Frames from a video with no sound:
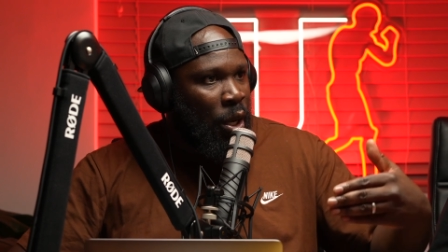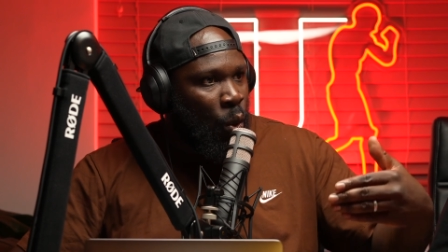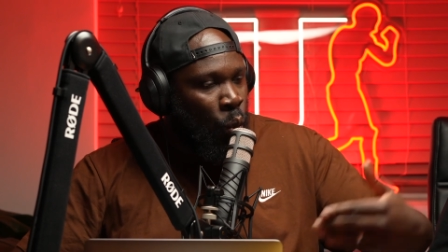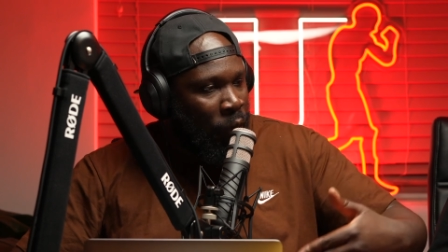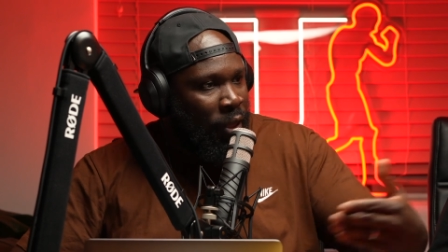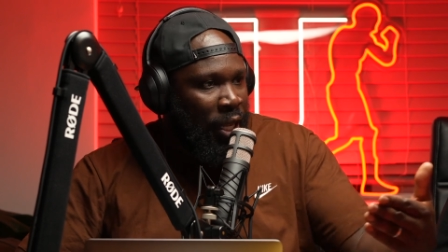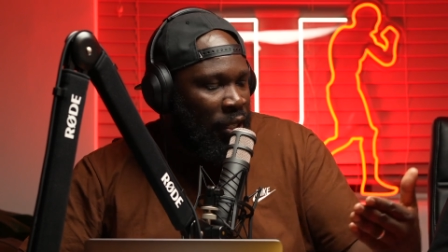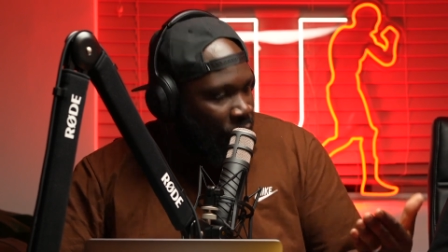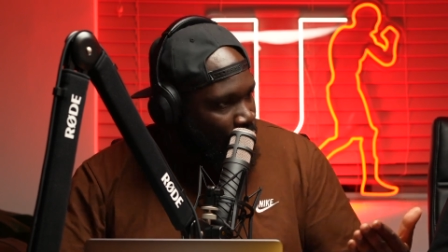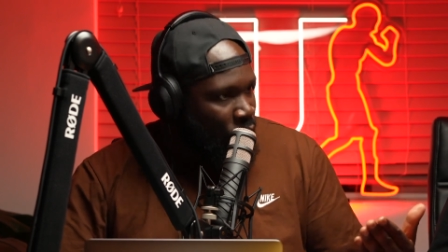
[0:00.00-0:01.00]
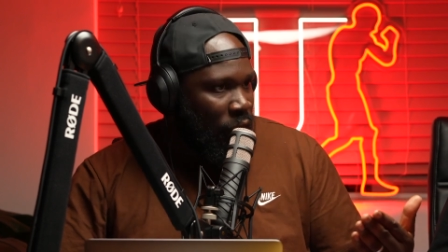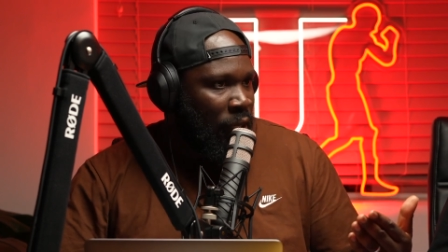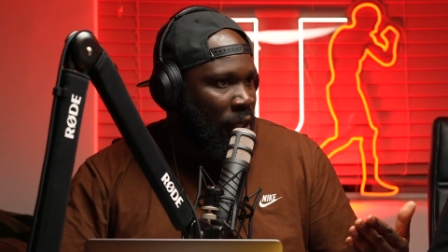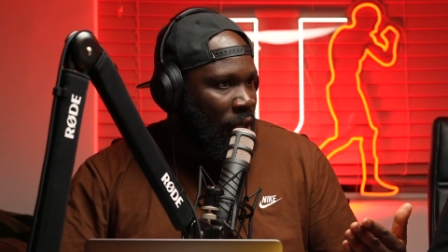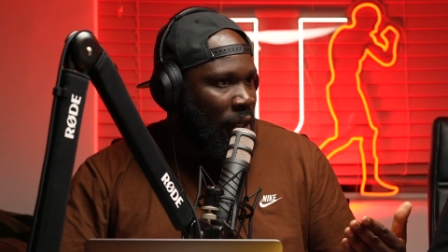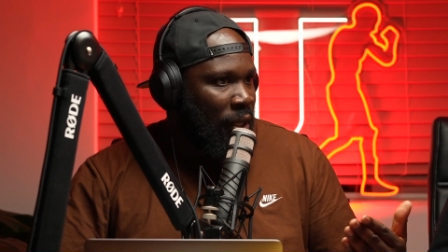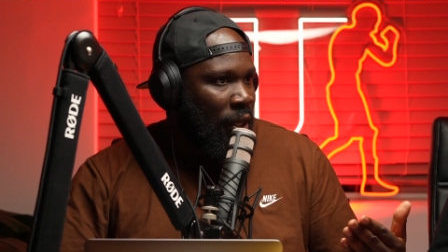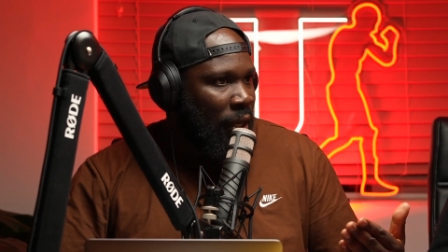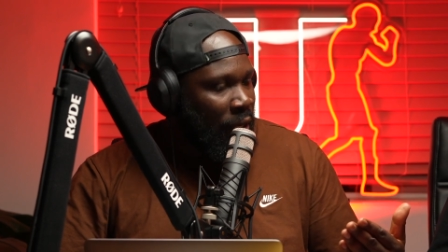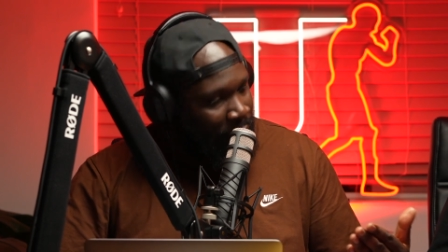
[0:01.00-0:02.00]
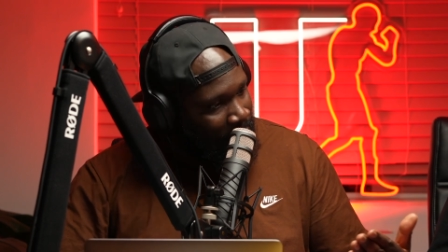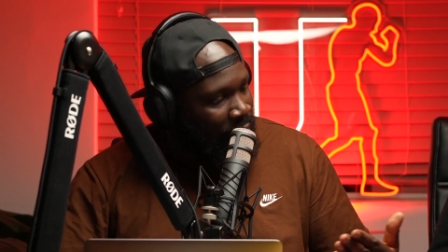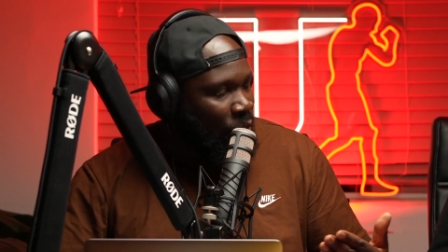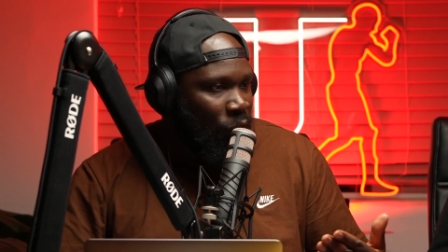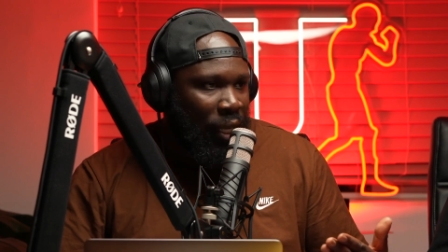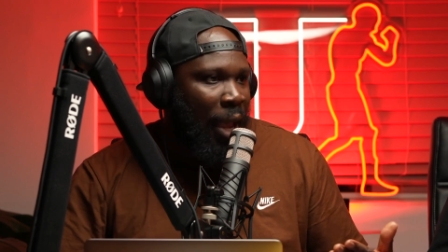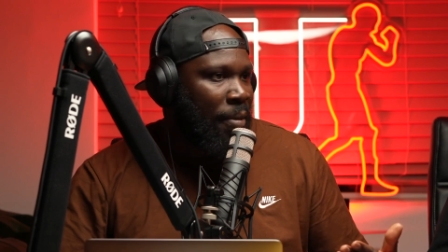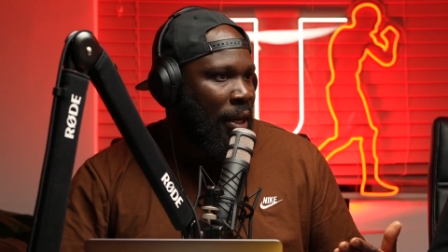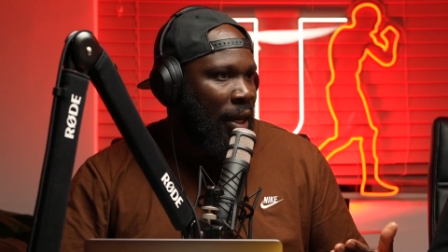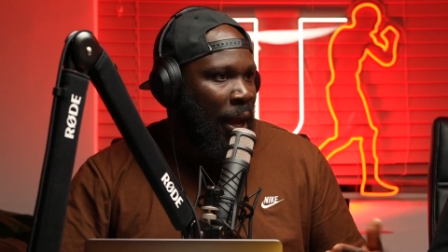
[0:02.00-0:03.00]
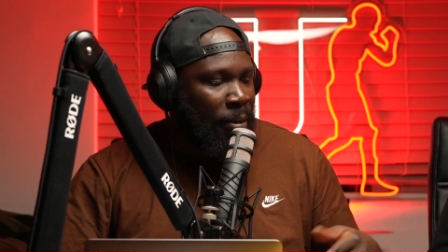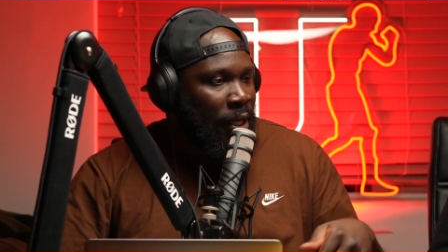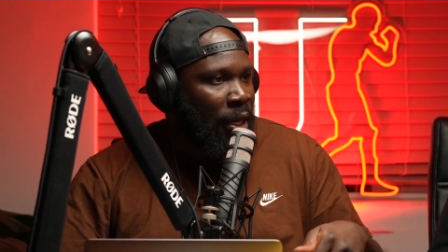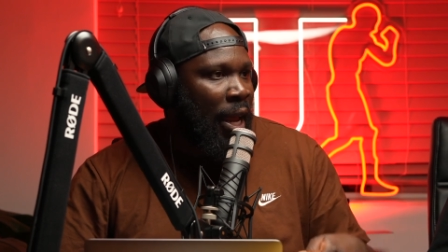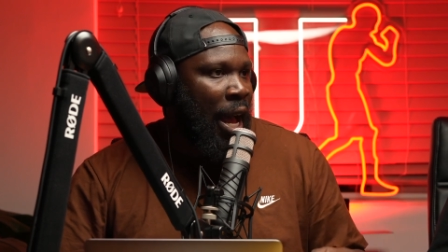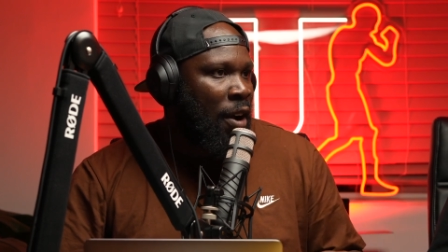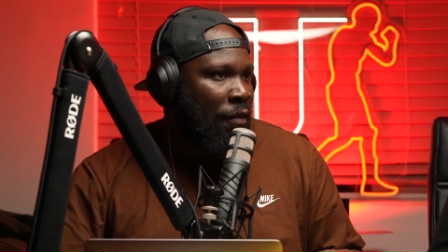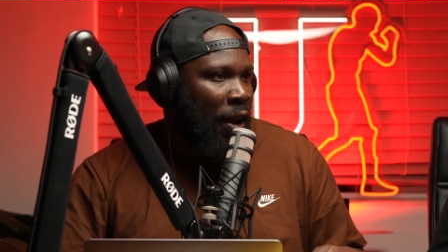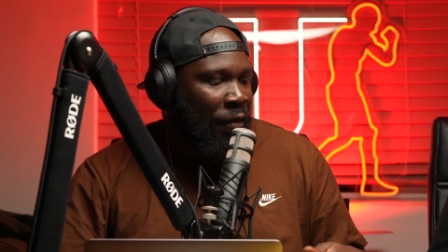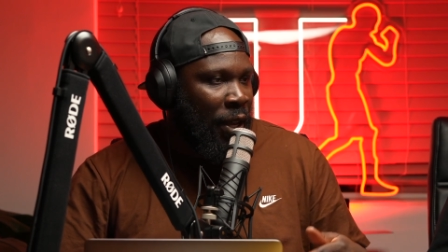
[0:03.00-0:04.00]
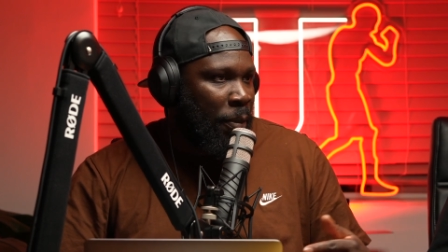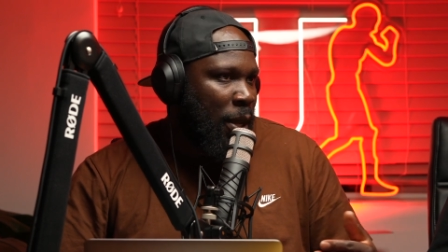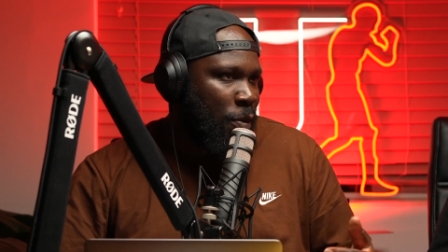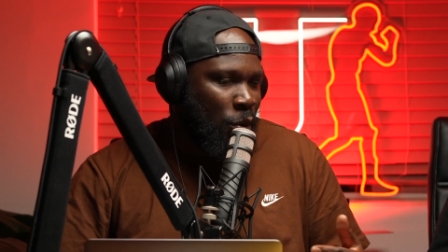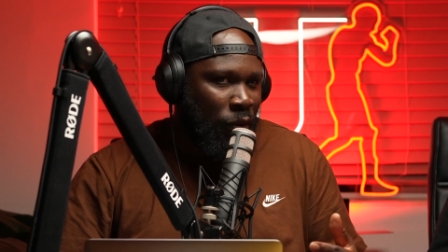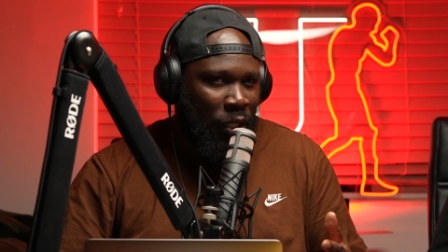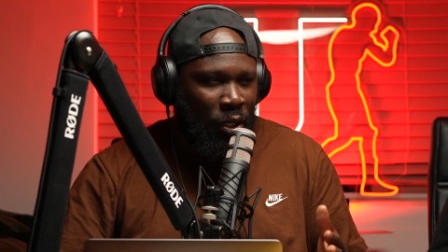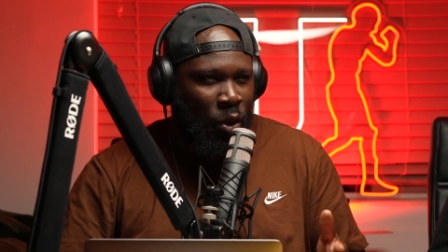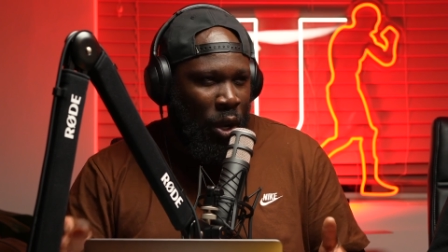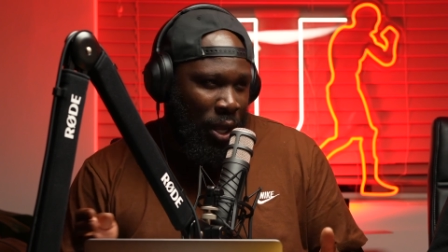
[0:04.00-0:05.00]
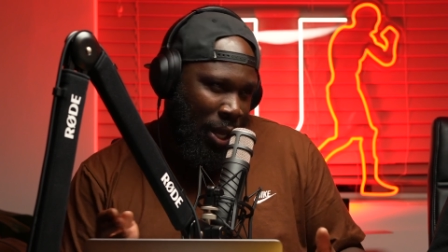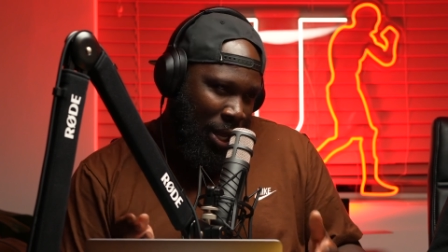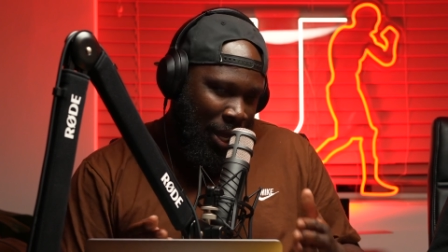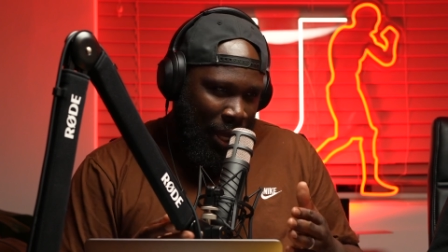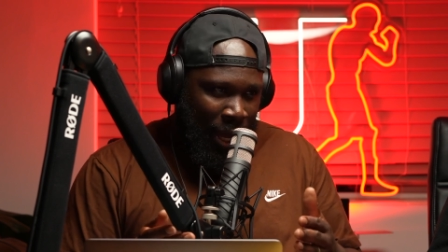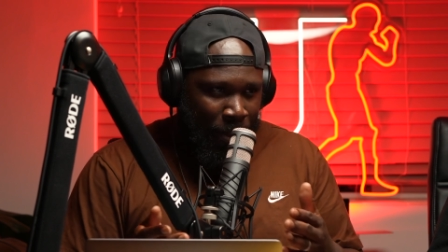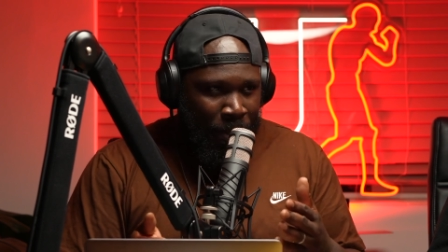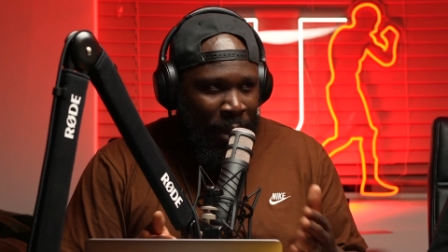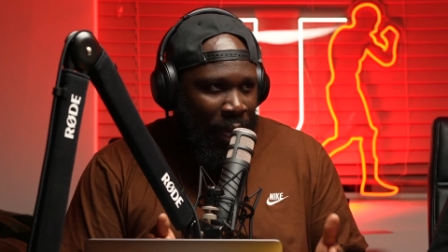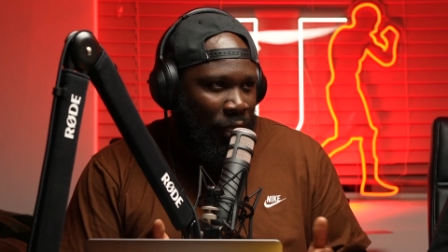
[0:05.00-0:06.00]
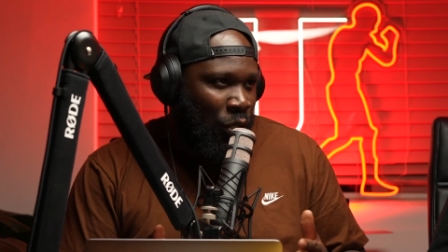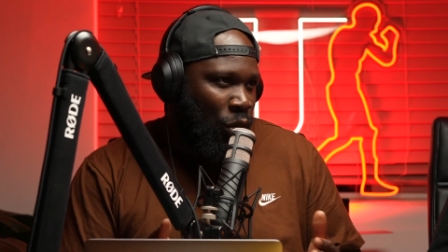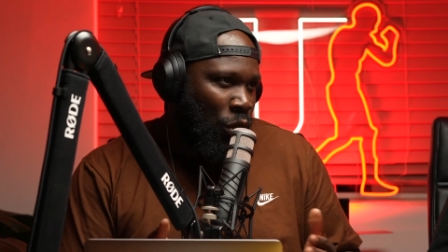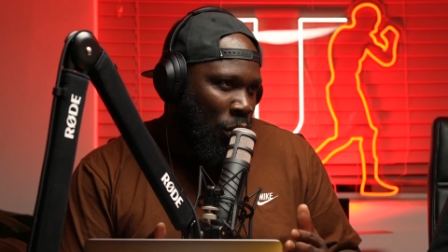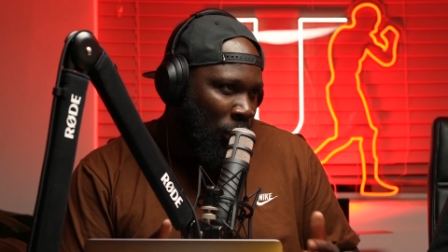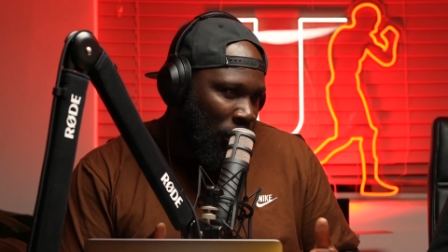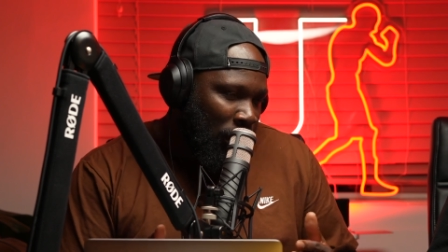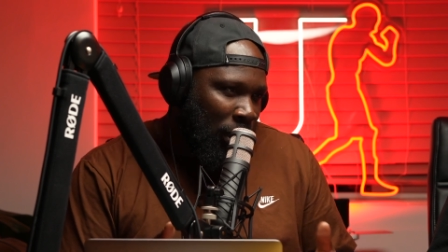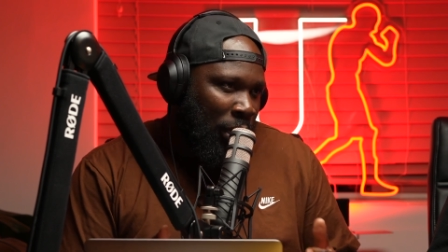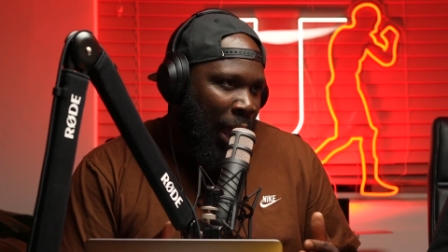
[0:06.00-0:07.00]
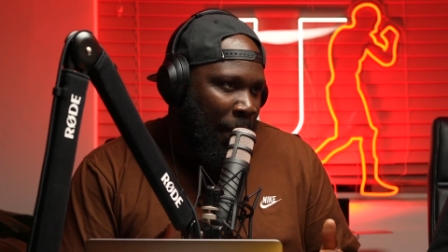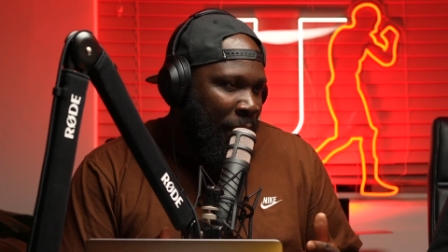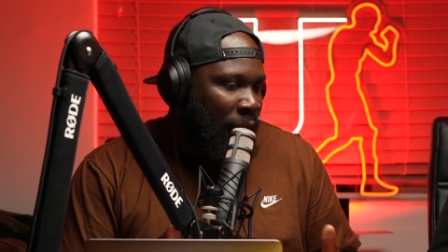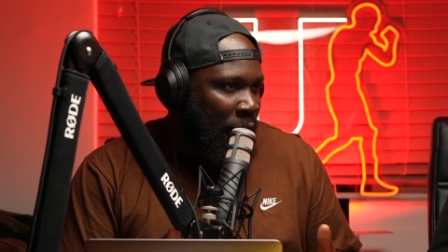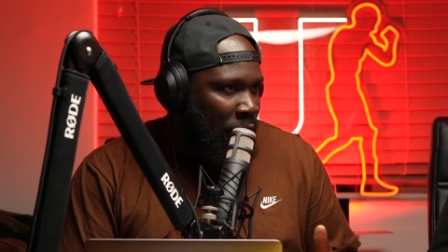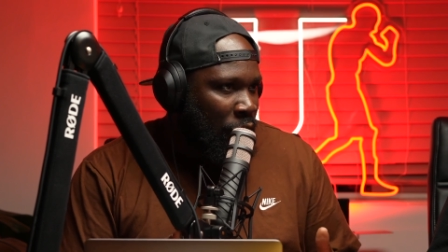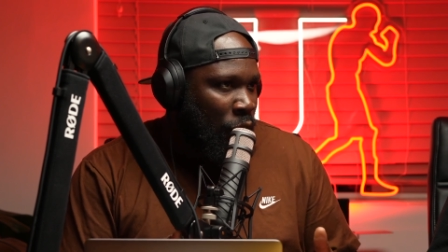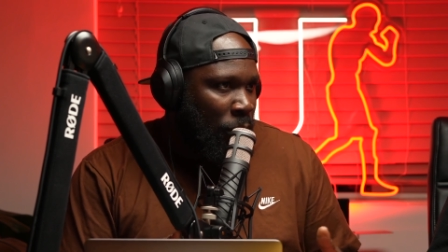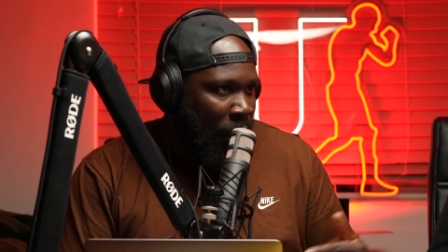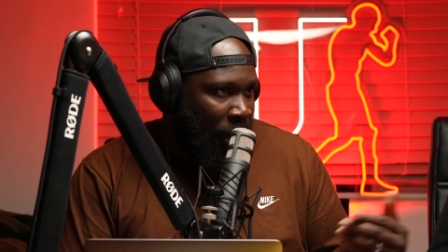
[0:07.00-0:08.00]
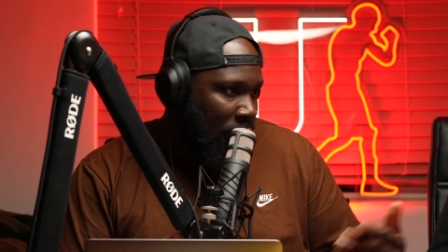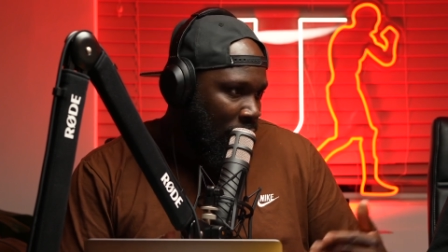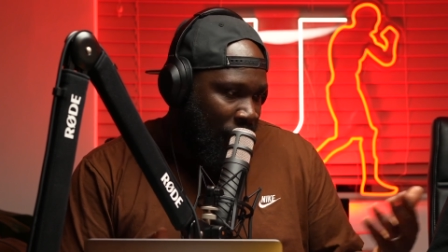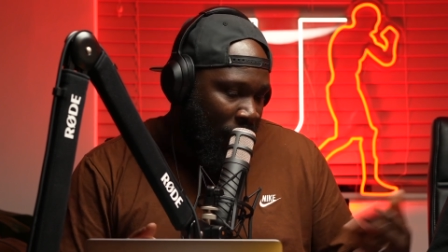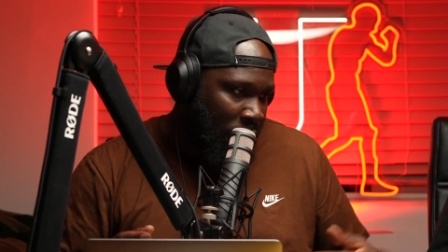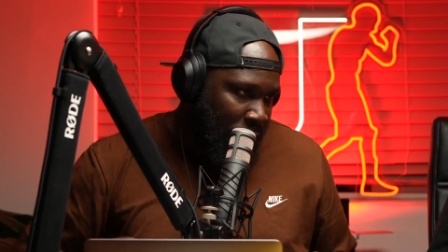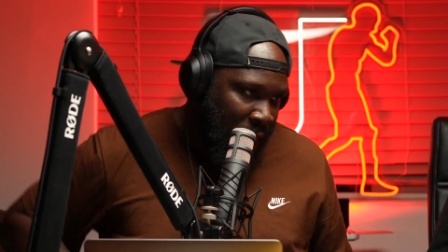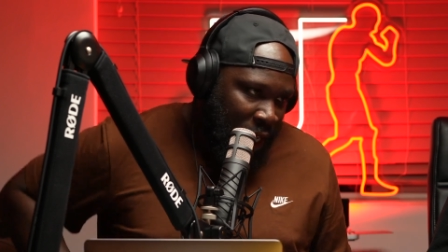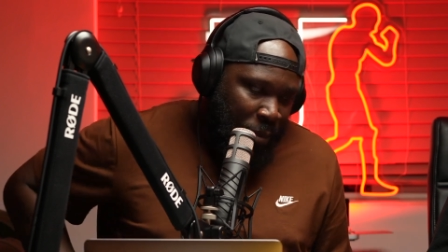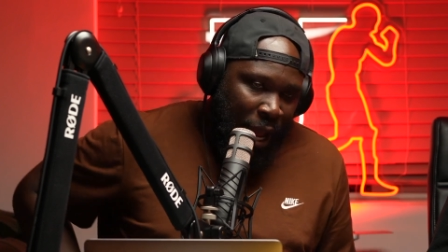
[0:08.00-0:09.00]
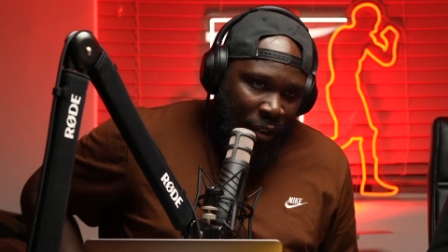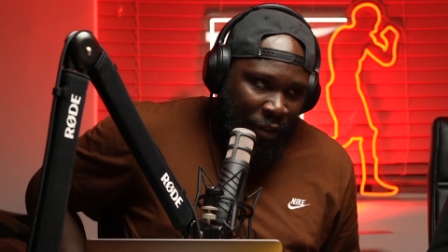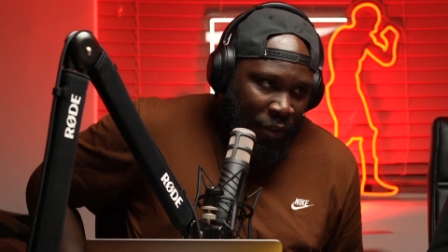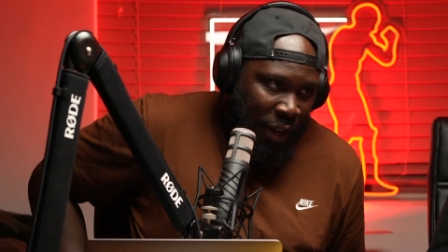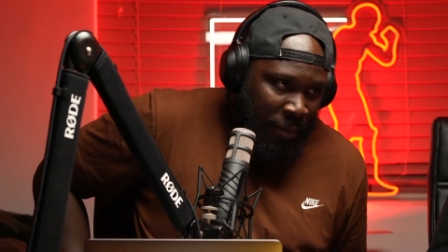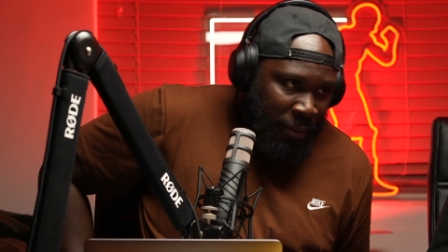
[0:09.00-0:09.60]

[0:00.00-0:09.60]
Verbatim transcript: with these thoughts. Mm. This is what's happening. I'm still at alpha. I think people just got it mixed or like misunderstood. But vulnerability is powerful, fam.